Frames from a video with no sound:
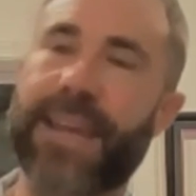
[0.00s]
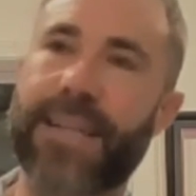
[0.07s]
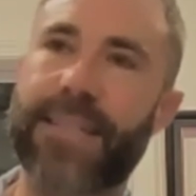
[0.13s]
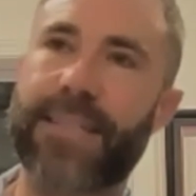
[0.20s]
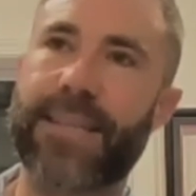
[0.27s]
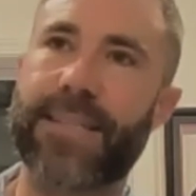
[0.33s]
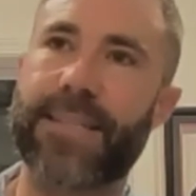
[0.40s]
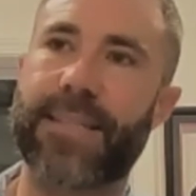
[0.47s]

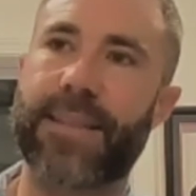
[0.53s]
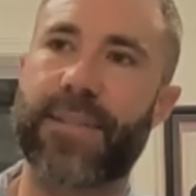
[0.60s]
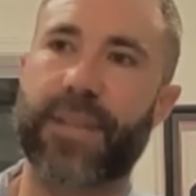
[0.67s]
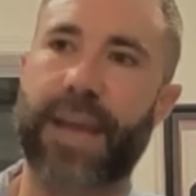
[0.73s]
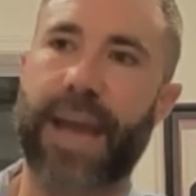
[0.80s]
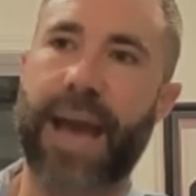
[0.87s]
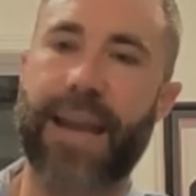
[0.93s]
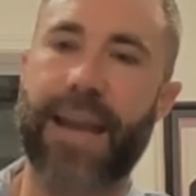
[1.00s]
second season, there's
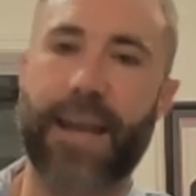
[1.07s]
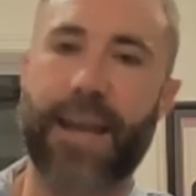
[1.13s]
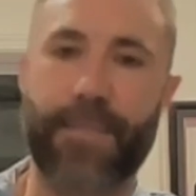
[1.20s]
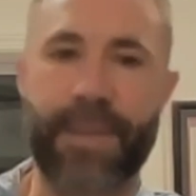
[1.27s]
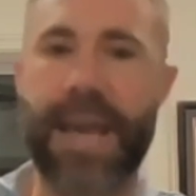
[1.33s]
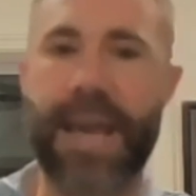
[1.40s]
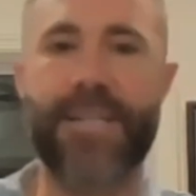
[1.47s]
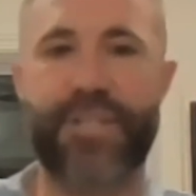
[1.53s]
a guy
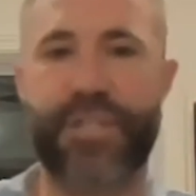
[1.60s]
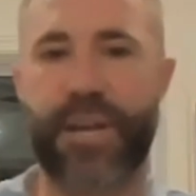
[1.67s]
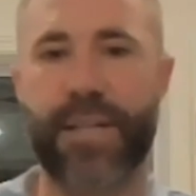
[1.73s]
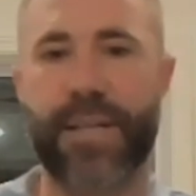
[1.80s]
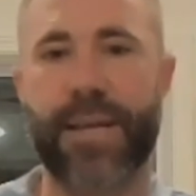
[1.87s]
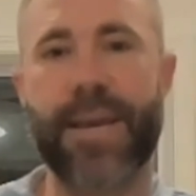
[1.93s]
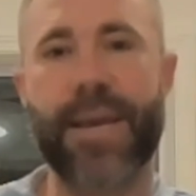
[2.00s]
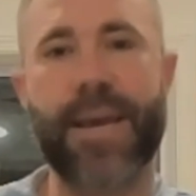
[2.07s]
named Nate
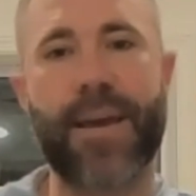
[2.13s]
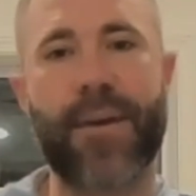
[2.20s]
Shelley.